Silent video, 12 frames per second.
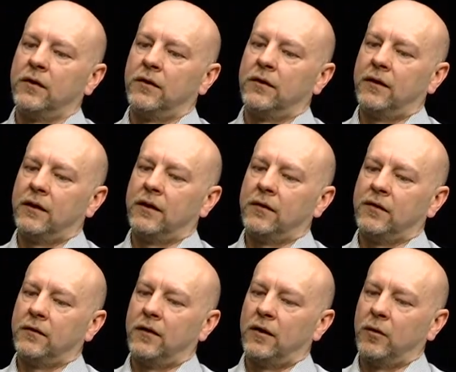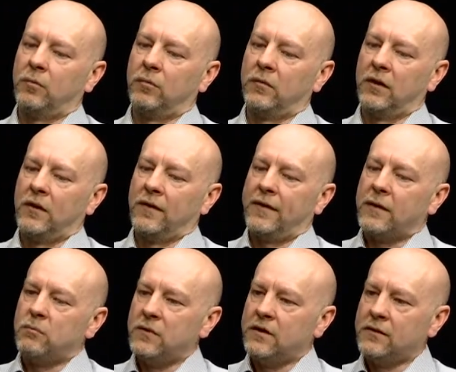they, um, they
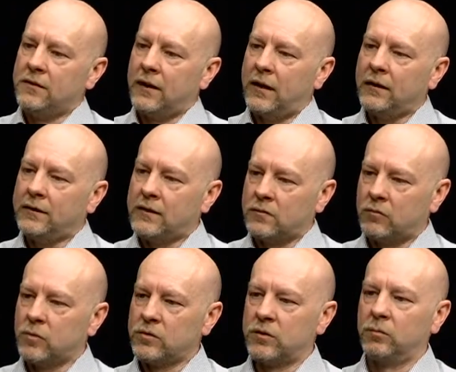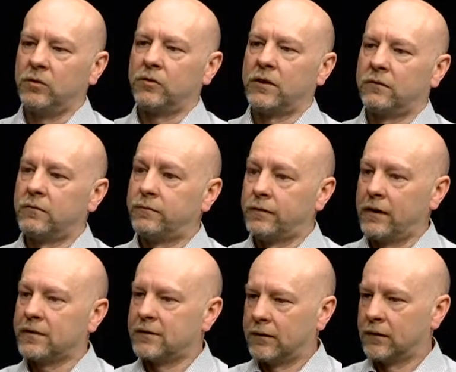mean that any disruption will travel
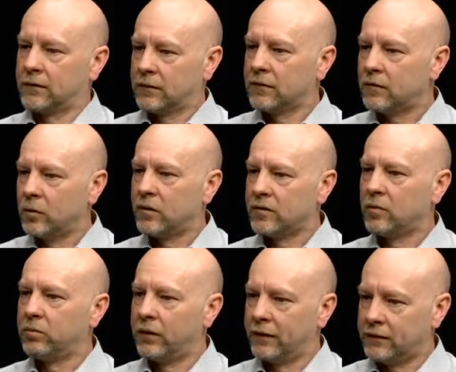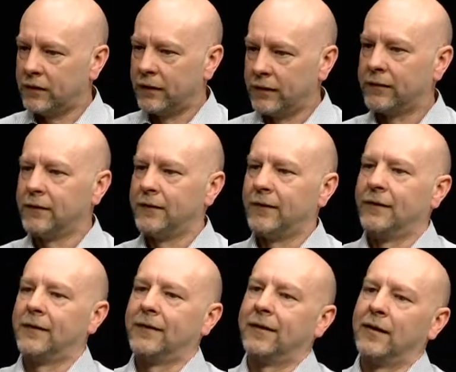faster through the supply chain.
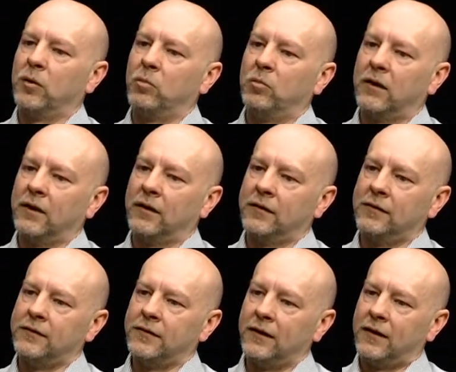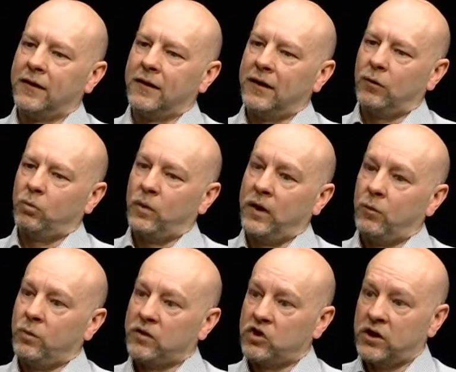Um, and where
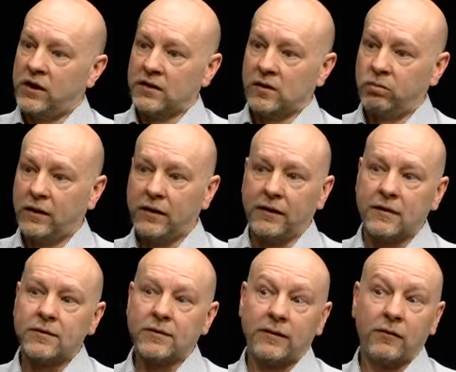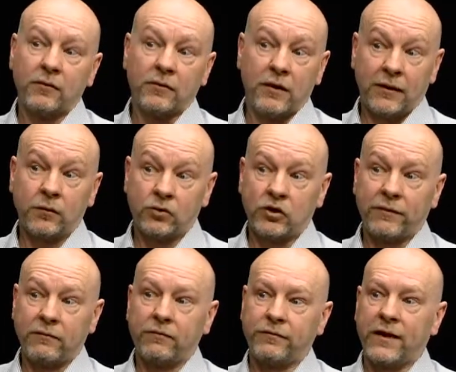we share suppliers, they'll, it'll
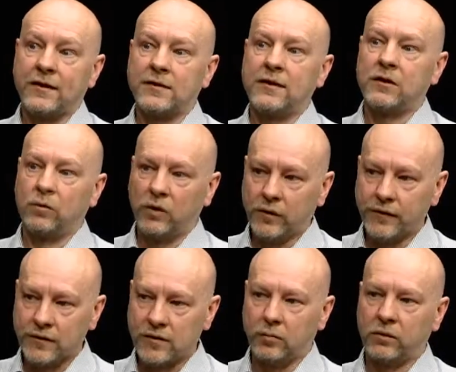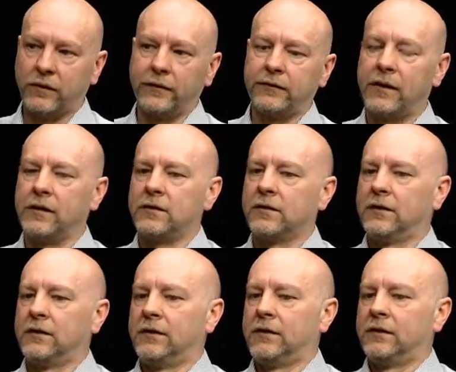travel fast into other supply chains.
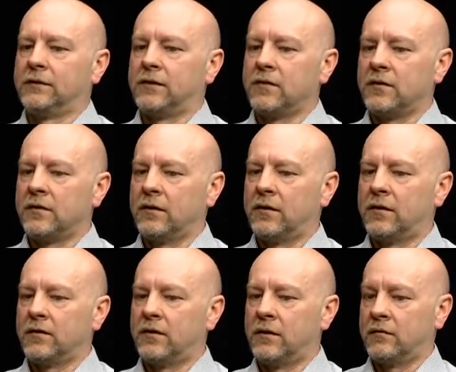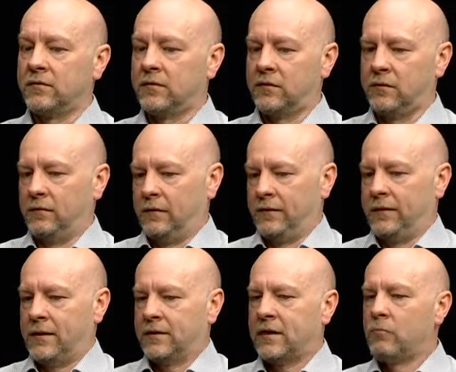So there's, there, there's the
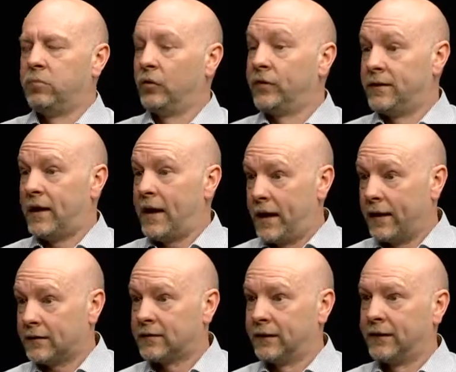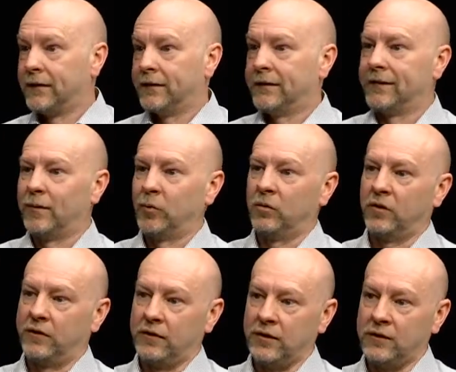example today, actually, um,
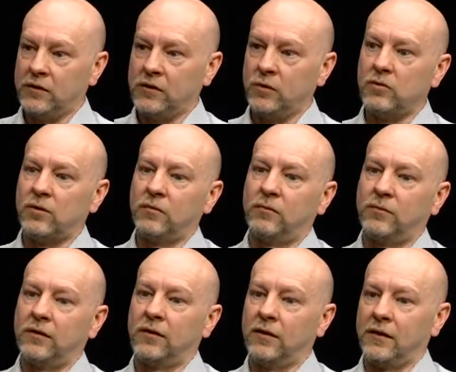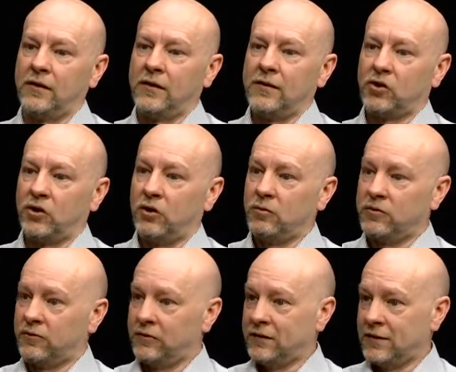and in the news of uh, Toyota and